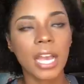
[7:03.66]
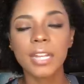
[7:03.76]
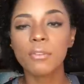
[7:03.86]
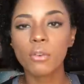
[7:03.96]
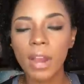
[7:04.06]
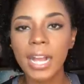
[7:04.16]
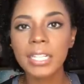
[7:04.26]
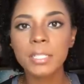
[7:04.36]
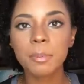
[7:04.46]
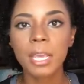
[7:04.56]
kind of
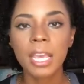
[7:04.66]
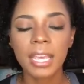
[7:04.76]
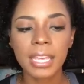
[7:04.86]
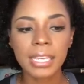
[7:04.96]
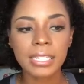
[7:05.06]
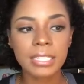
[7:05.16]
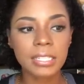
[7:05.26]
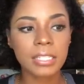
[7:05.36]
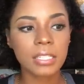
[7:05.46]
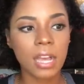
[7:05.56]
grasp
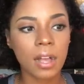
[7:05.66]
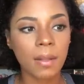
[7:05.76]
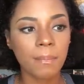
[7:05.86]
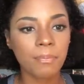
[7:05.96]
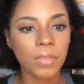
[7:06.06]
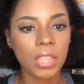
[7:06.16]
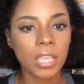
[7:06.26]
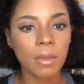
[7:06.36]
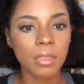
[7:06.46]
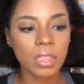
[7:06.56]
is um,
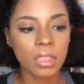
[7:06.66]
the